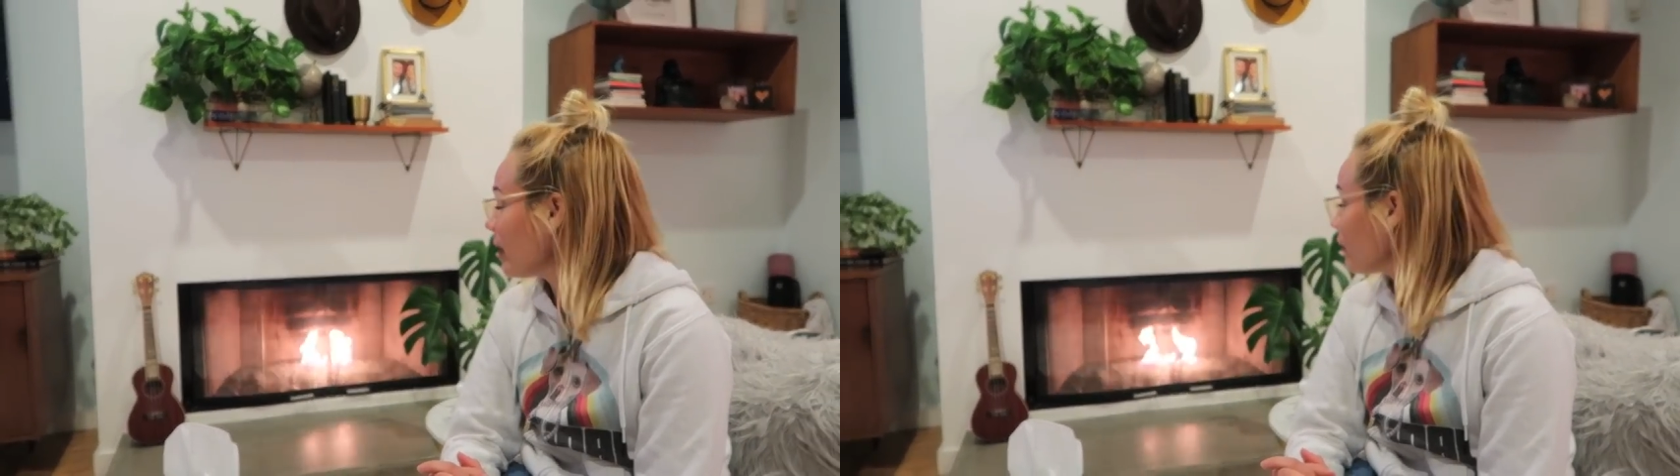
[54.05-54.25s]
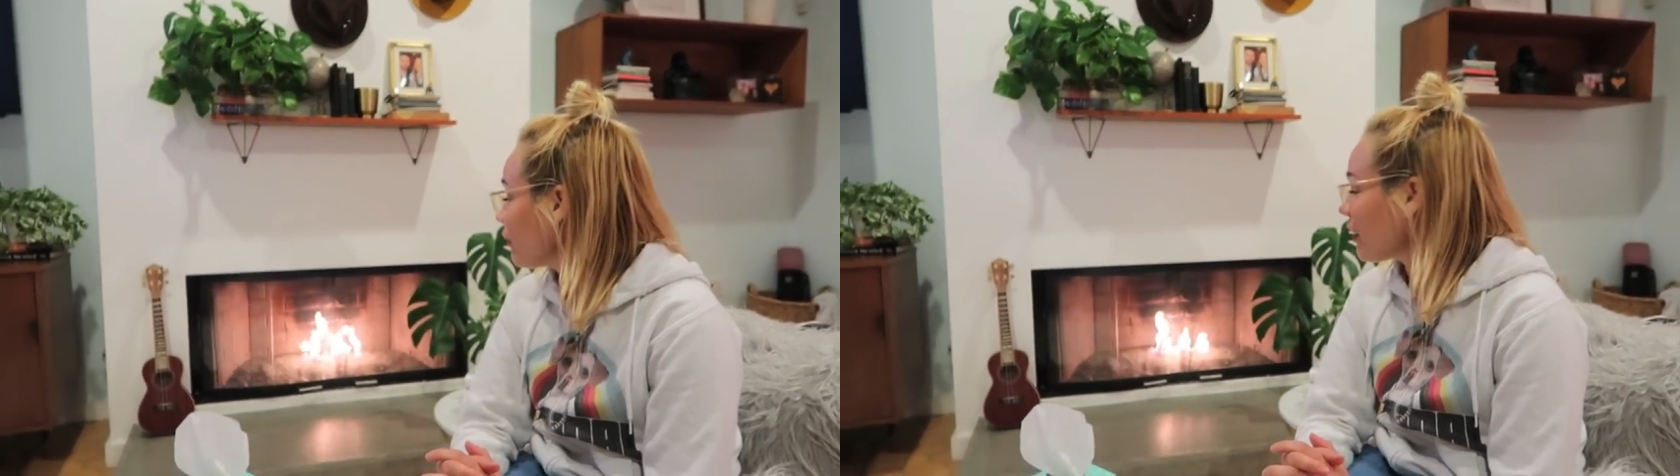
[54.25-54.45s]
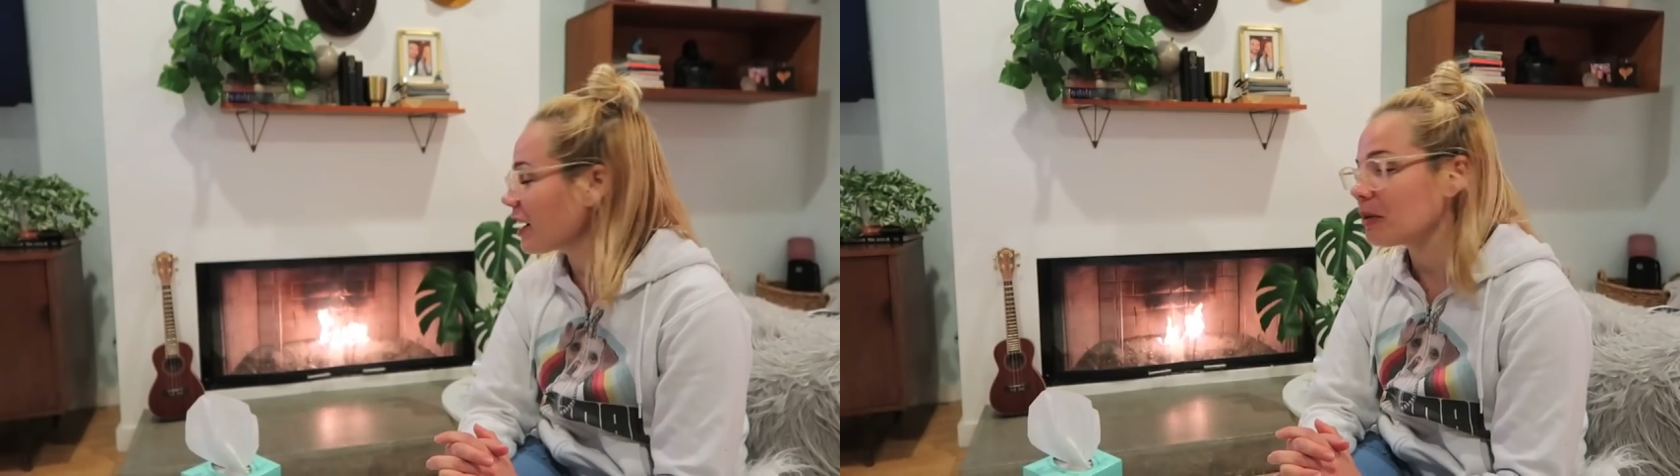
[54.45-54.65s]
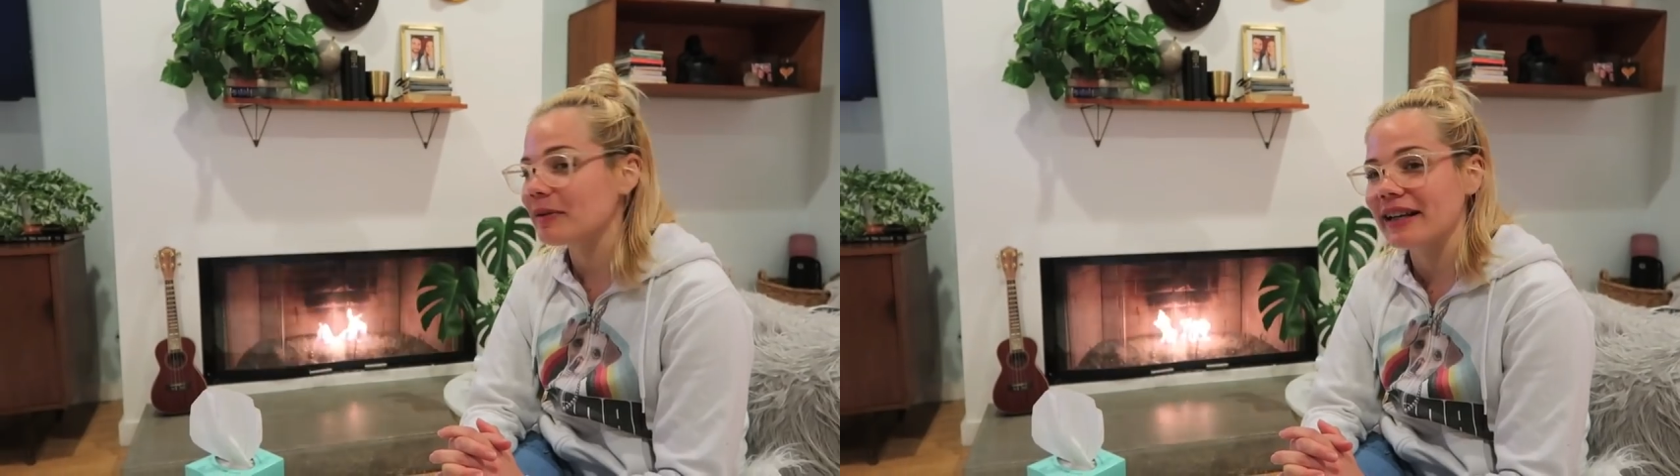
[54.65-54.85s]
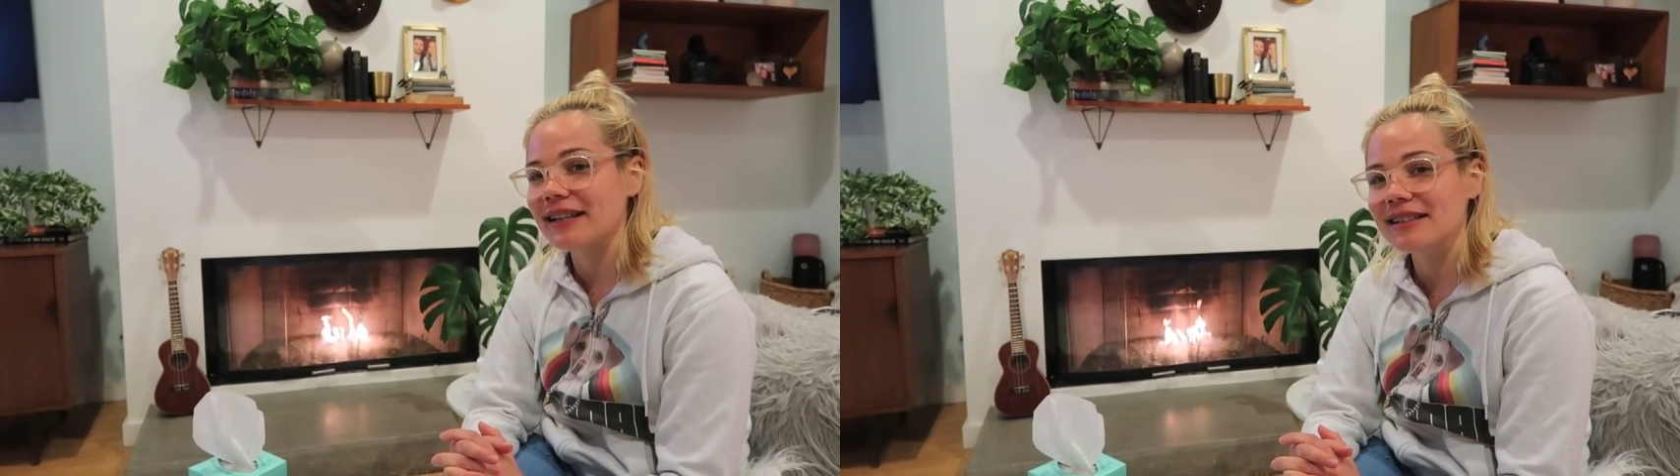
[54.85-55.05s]
we have a
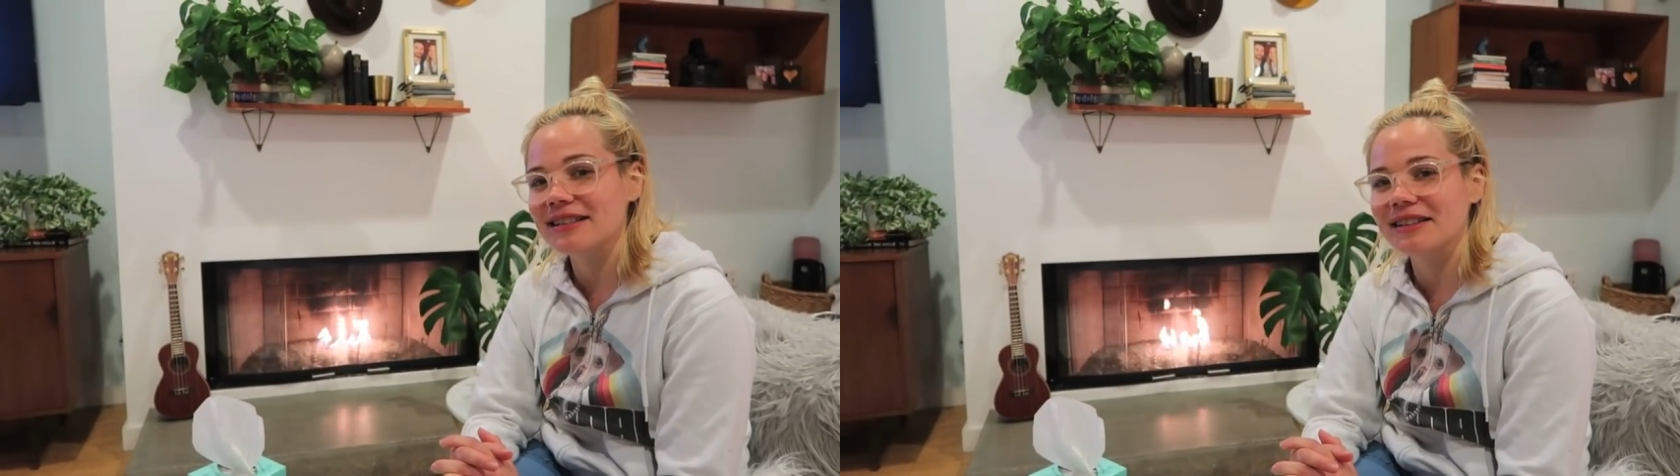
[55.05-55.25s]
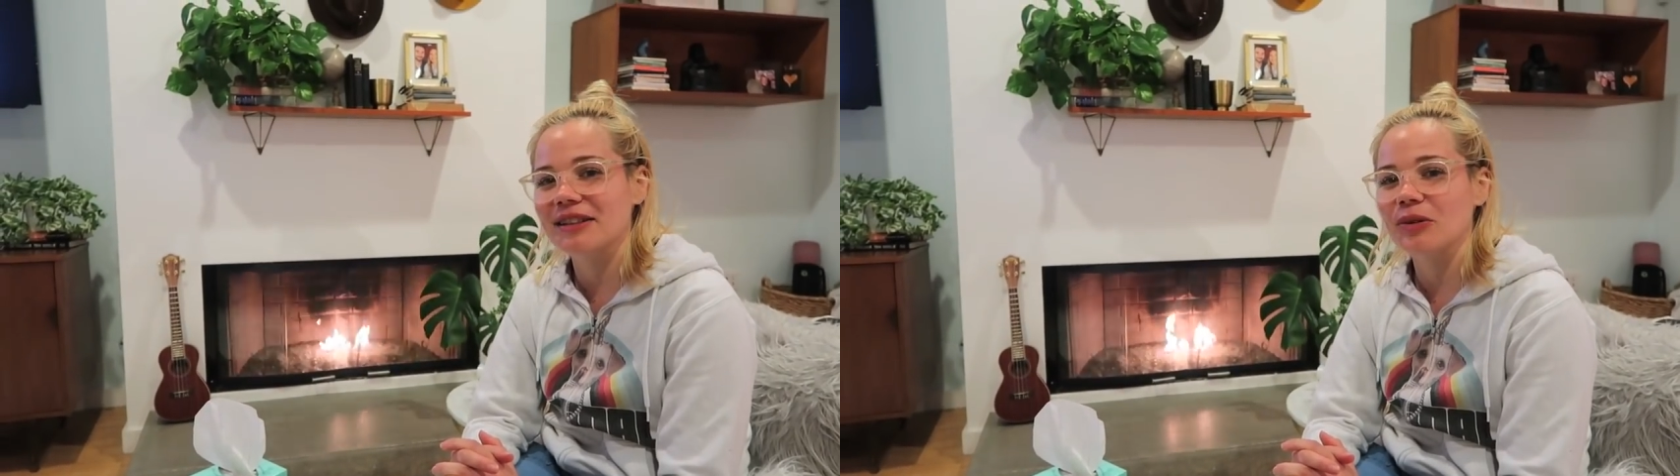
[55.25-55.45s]
fireplace